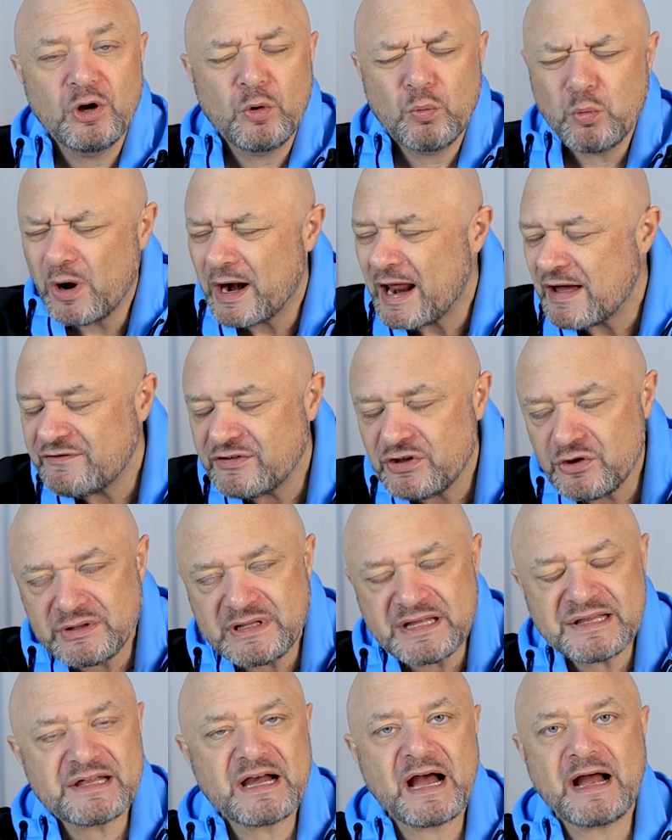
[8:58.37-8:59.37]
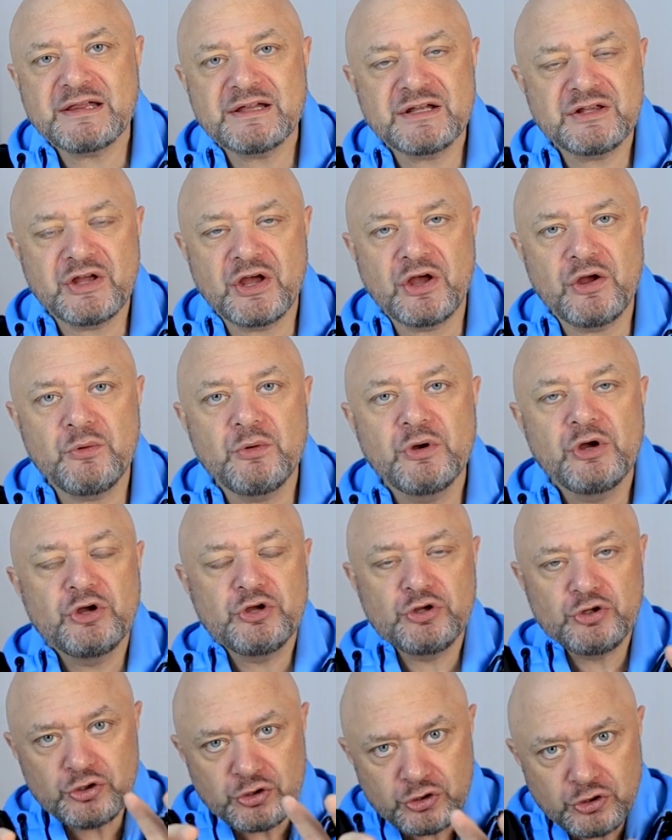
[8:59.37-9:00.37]
Whatever you decide to do,
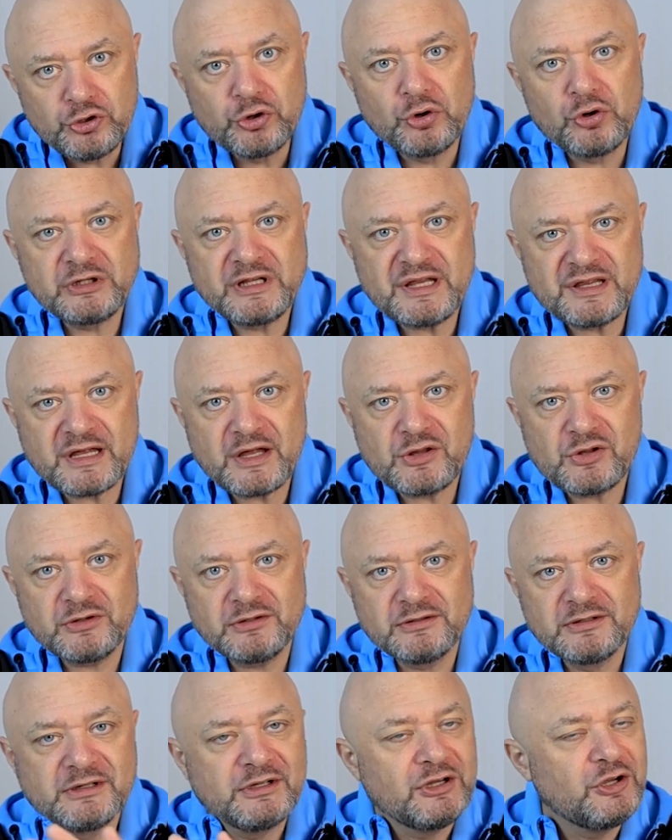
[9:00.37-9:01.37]
your decision.